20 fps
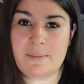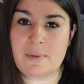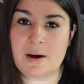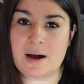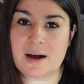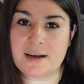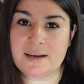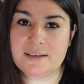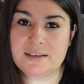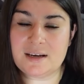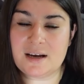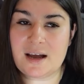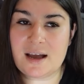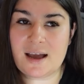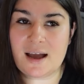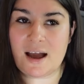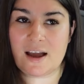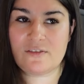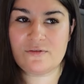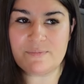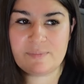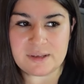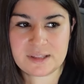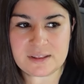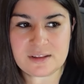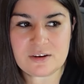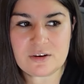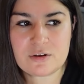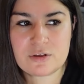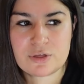mind. I've been
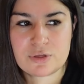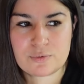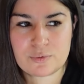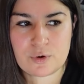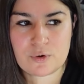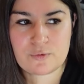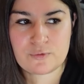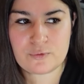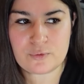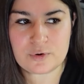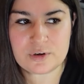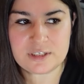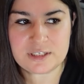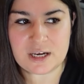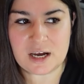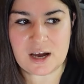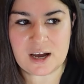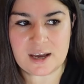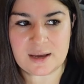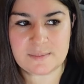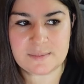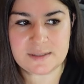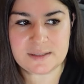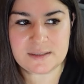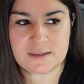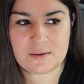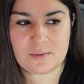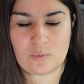there 3 or 4 times.